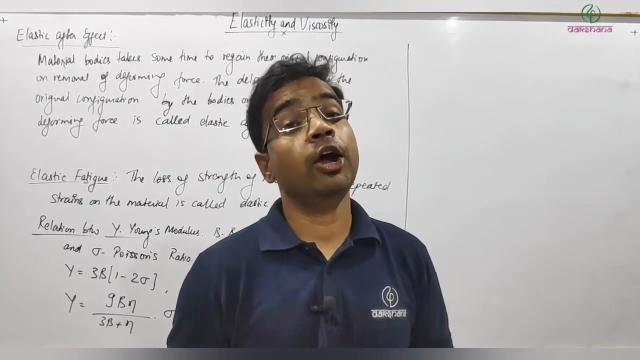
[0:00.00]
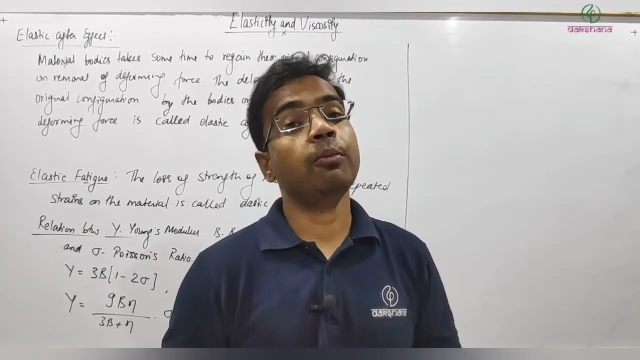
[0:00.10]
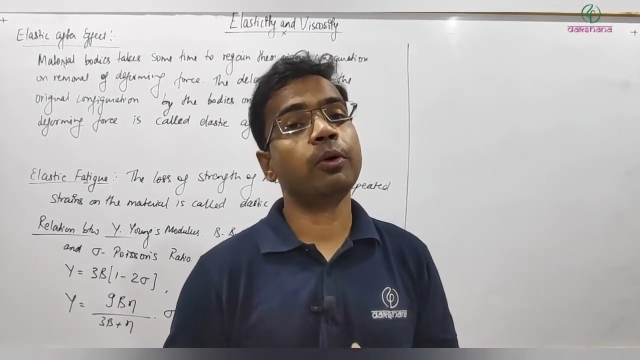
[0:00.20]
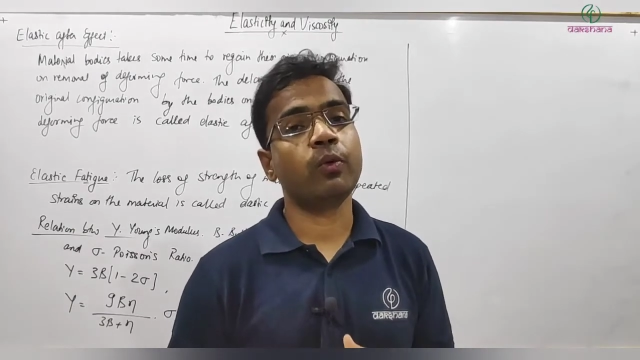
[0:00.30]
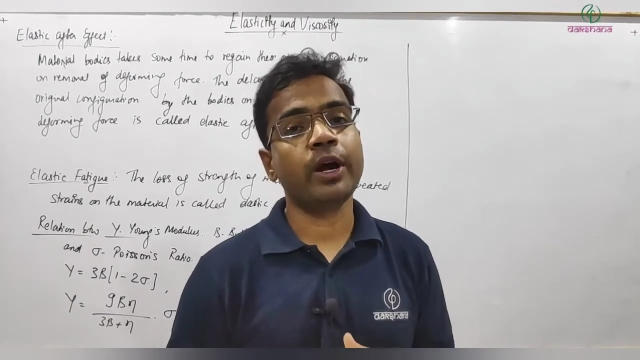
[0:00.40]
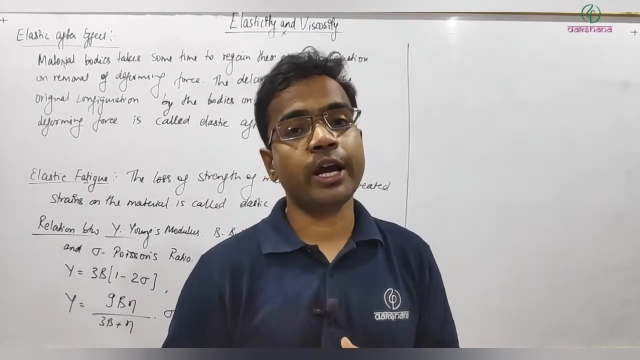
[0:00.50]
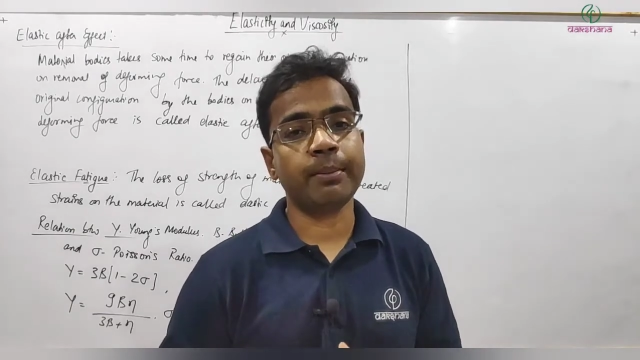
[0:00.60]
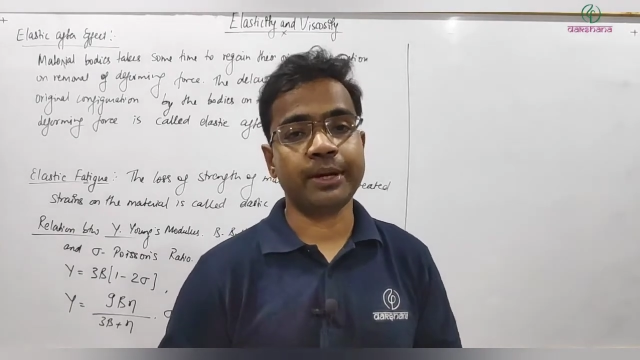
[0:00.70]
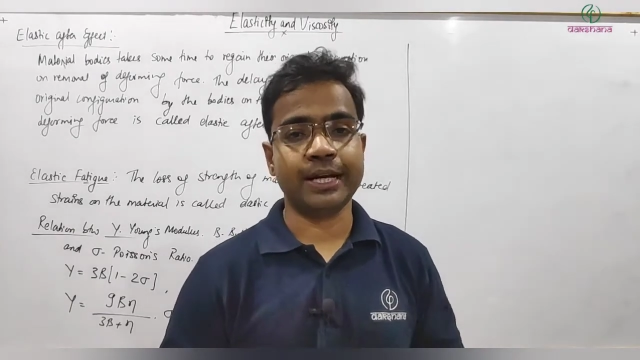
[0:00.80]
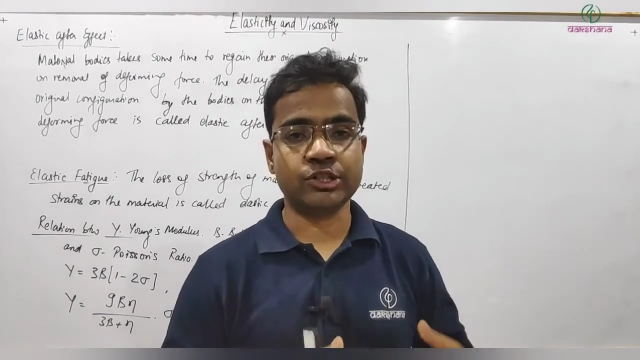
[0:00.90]
but what
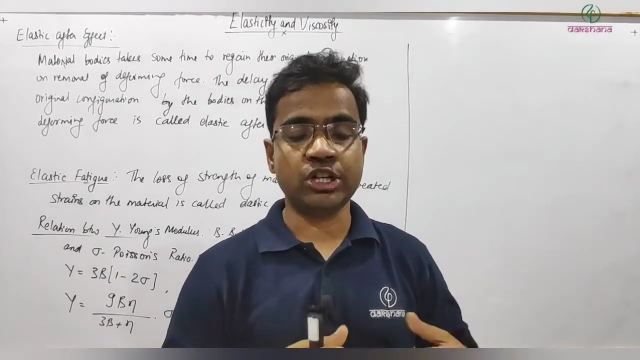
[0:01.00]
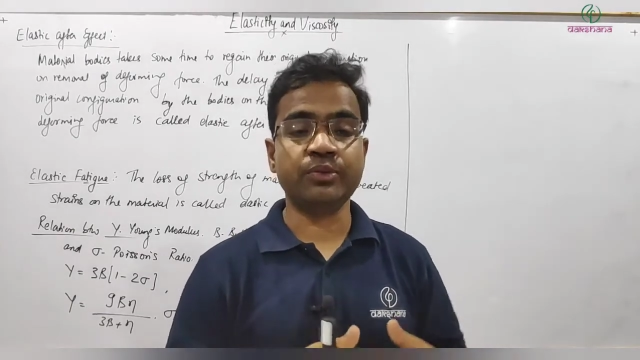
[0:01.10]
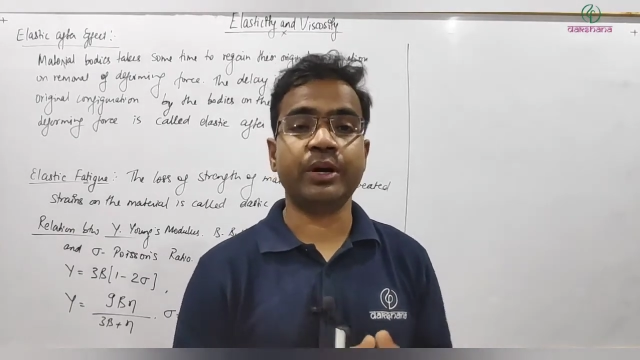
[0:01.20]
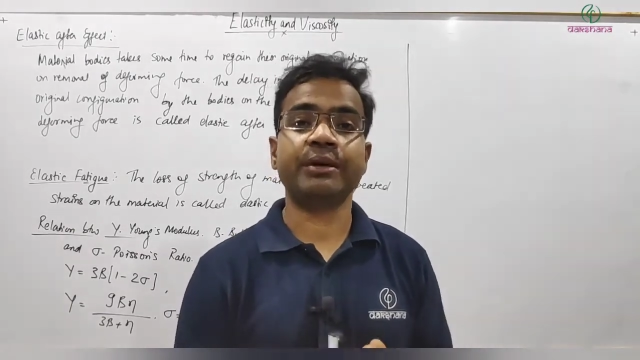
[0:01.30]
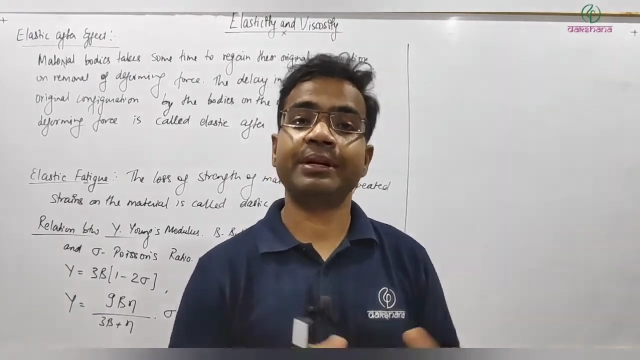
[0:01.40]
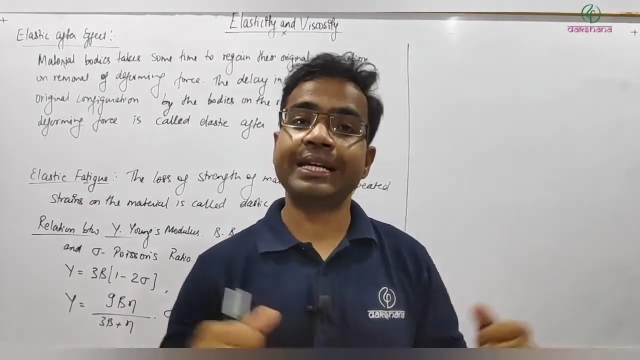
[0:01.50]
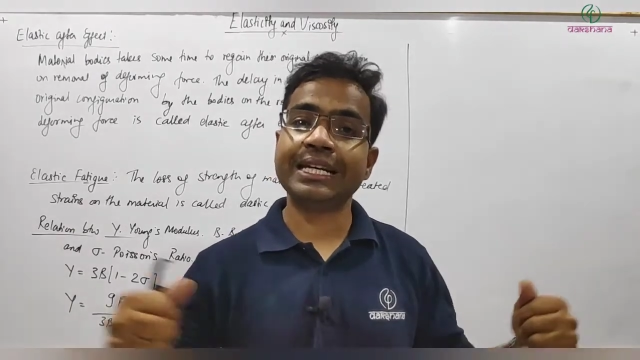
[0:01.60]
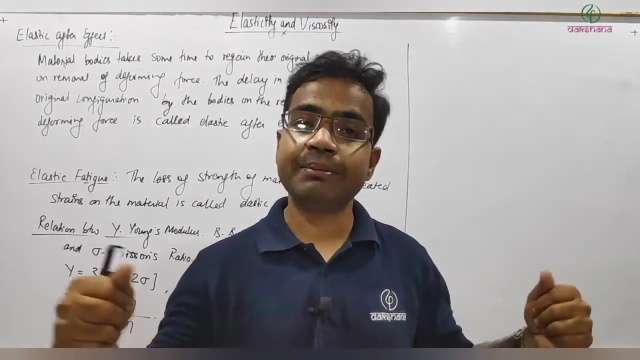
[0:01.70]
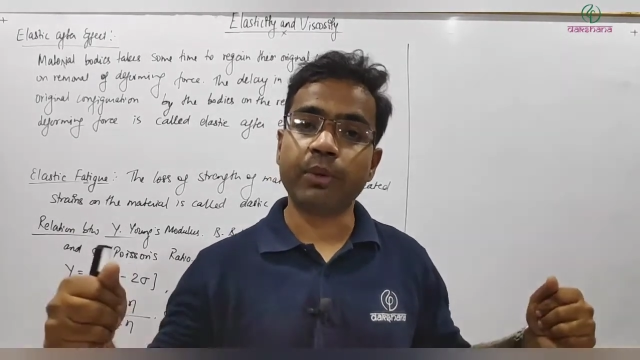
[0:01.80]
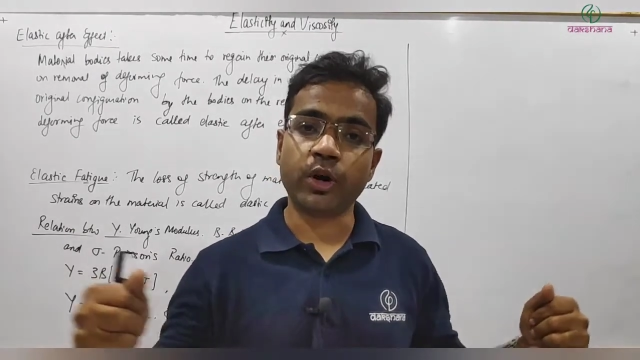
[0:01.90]
happen actually, whenever
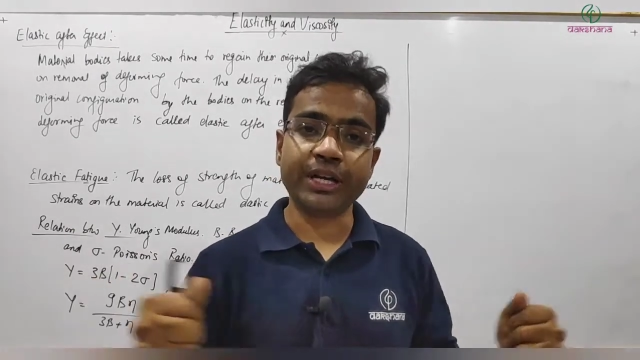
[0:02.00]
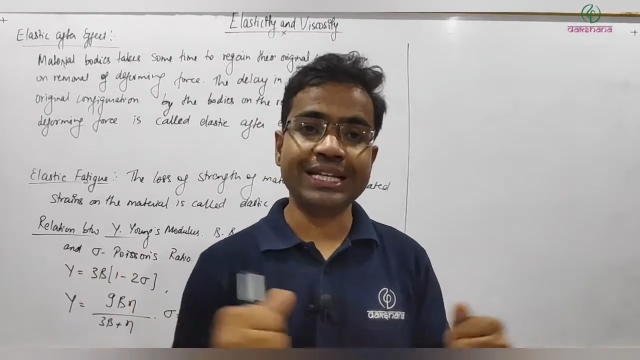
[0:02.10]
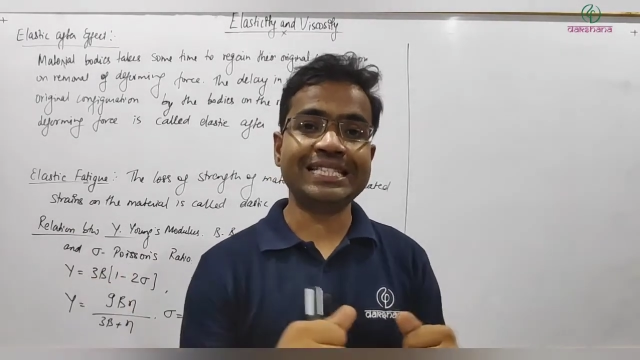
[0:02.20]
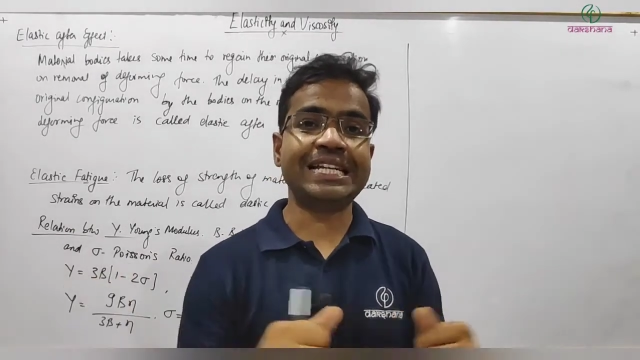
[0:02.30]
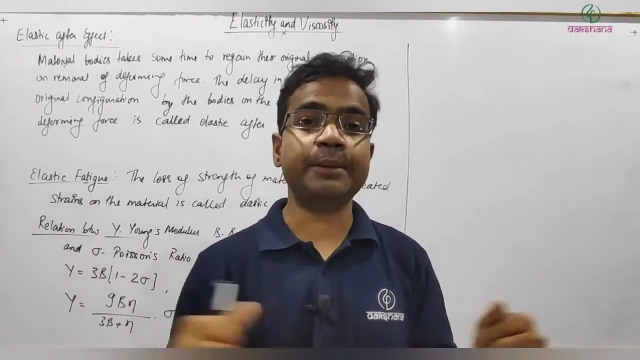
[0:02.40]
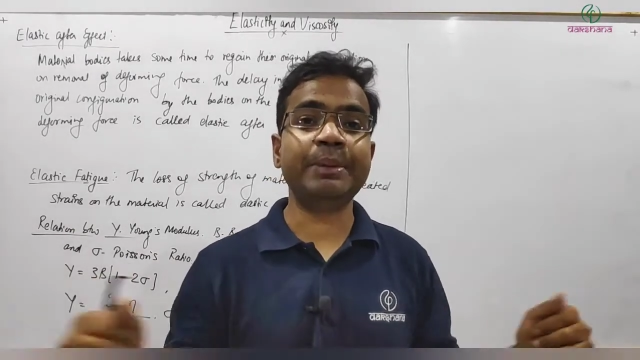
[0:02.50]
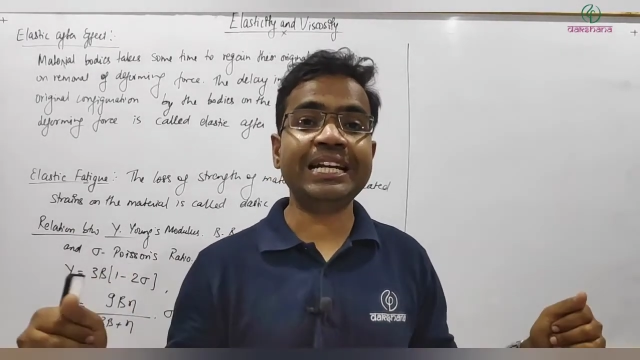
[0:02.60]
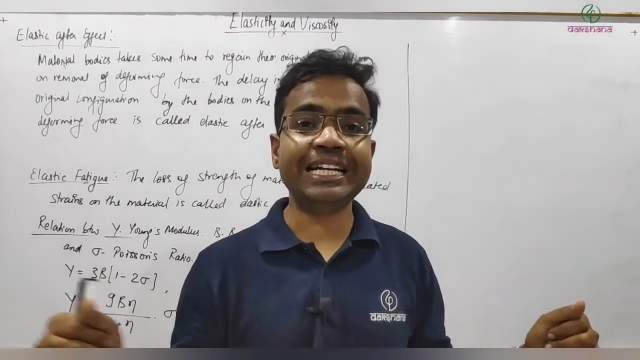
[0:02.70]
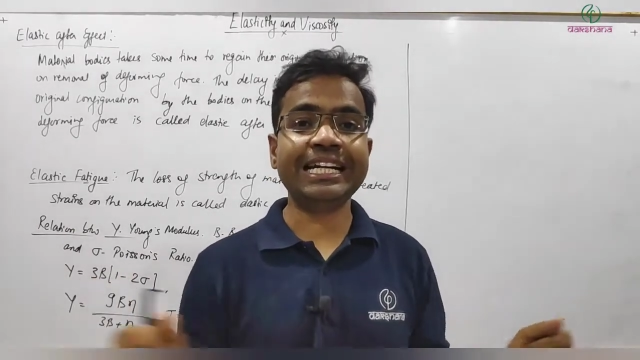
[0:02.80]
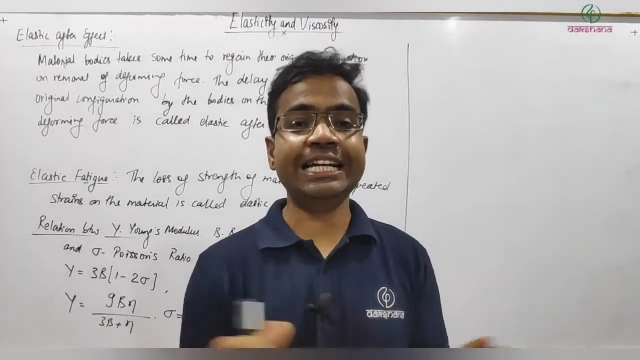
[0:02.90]
a body is
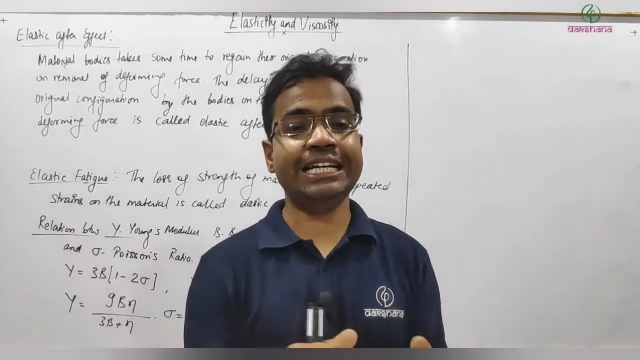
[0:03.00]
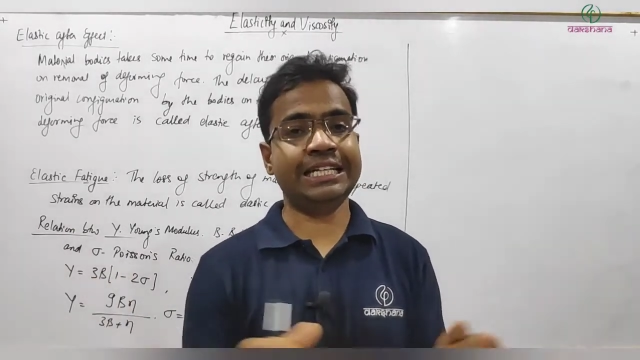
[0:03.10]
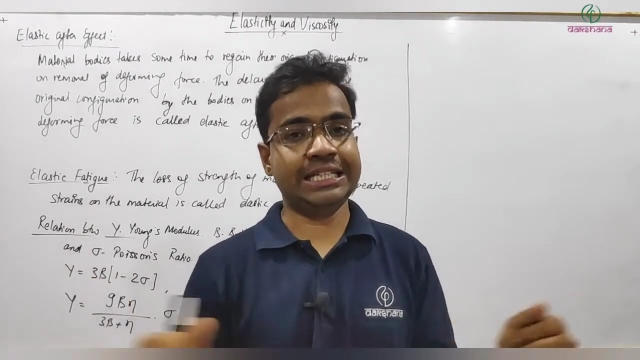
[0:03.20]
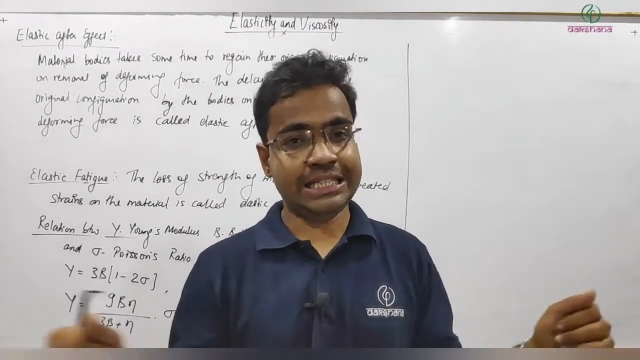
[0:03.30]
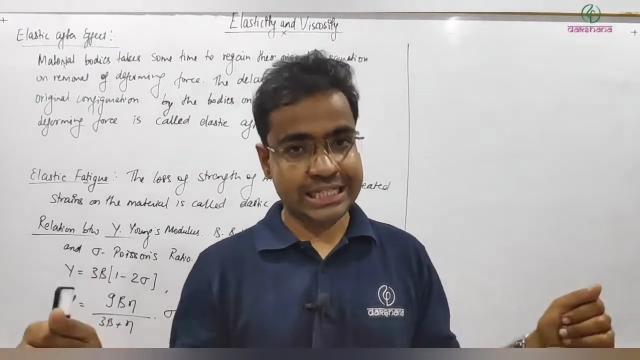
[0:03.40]
repeatedly